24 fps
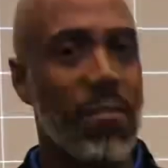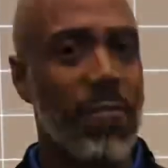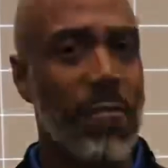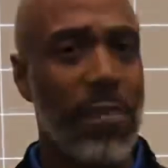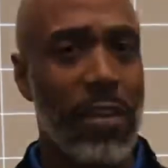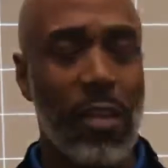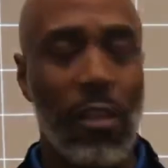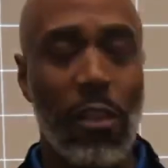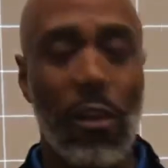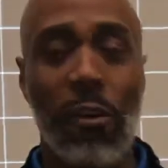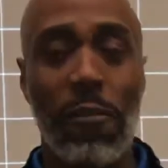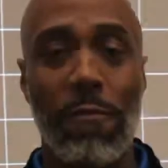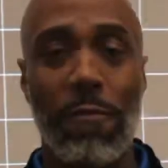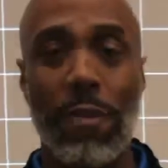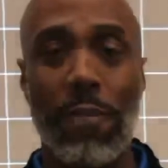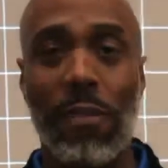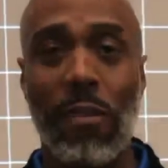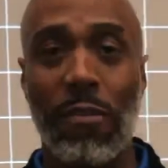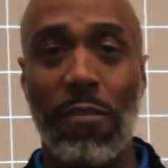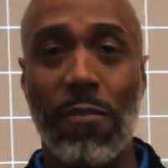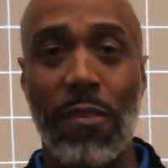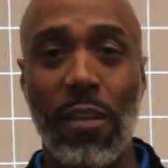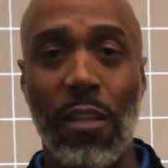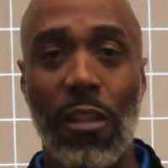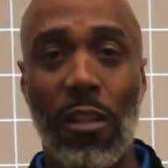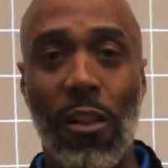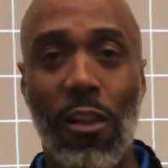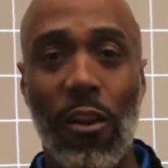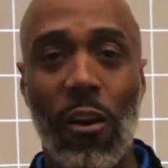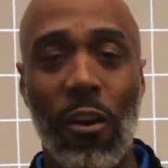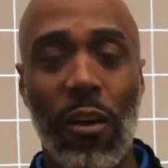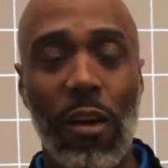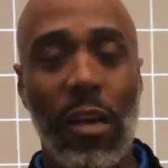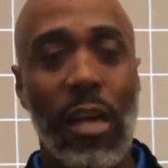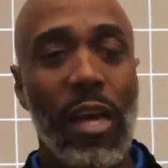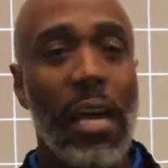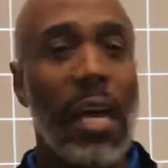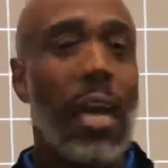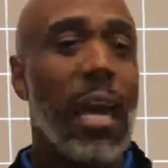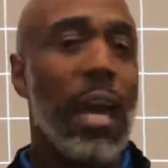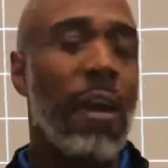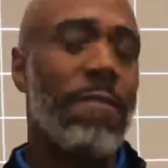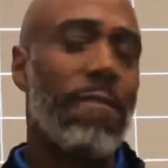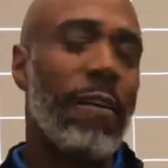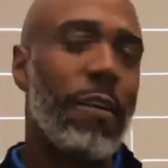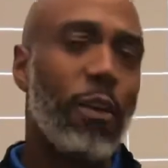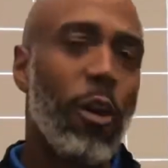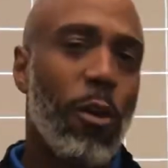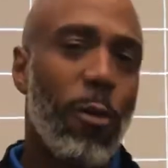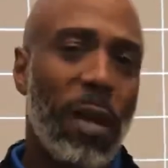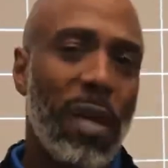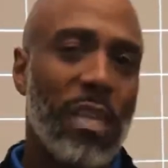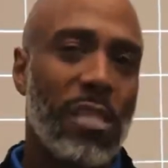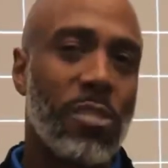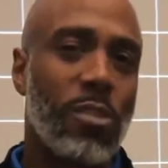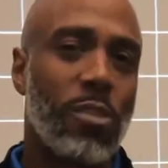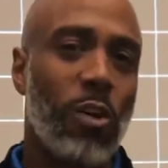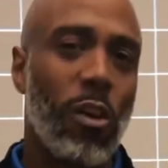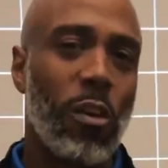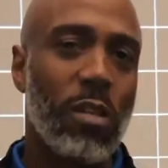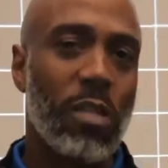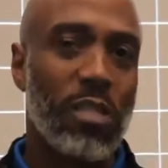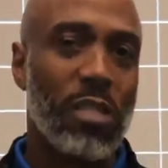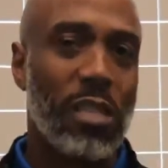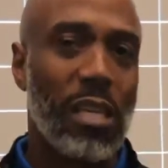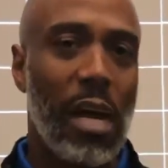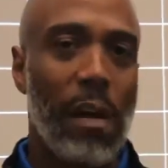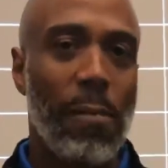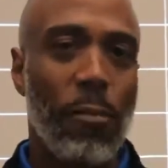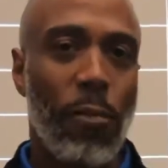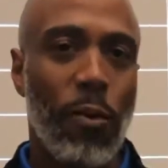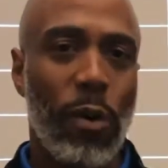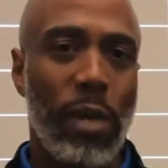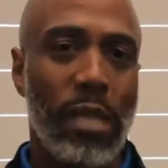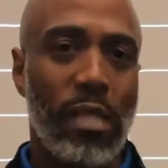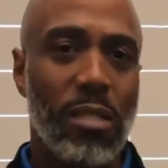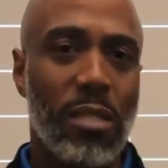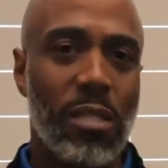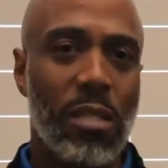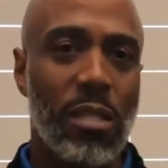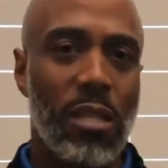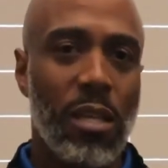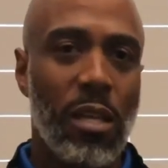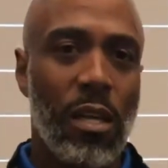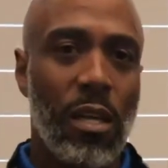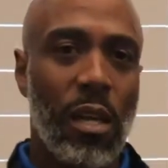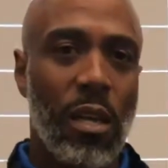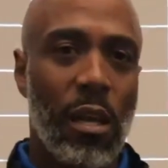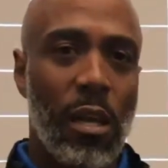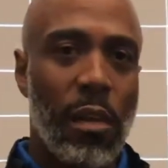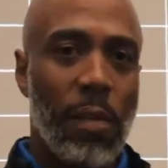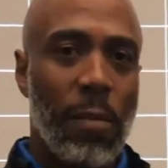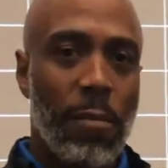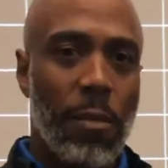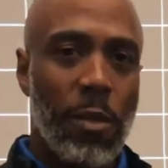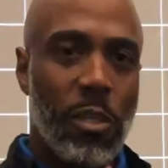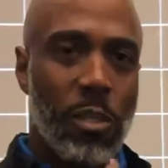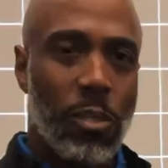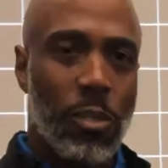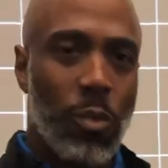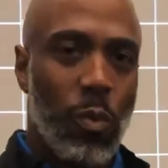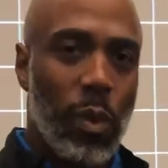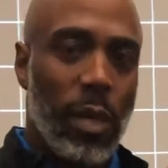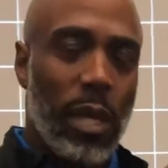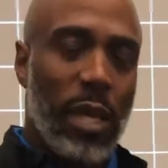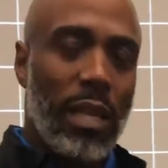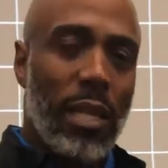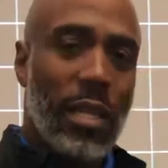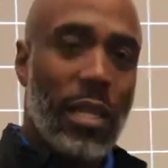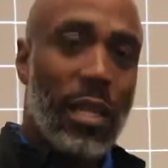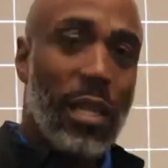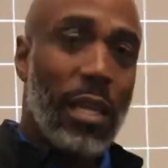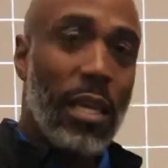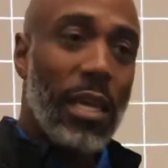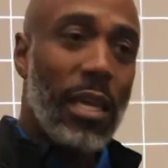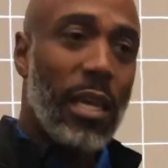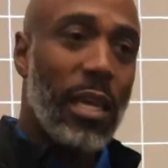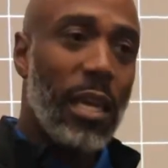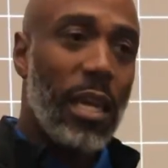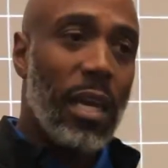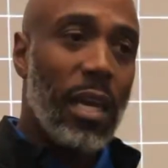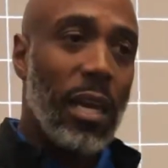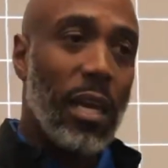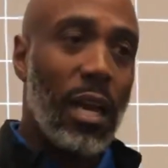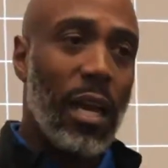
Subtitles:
feet long, 50 feet long. If I know my start and stop points between the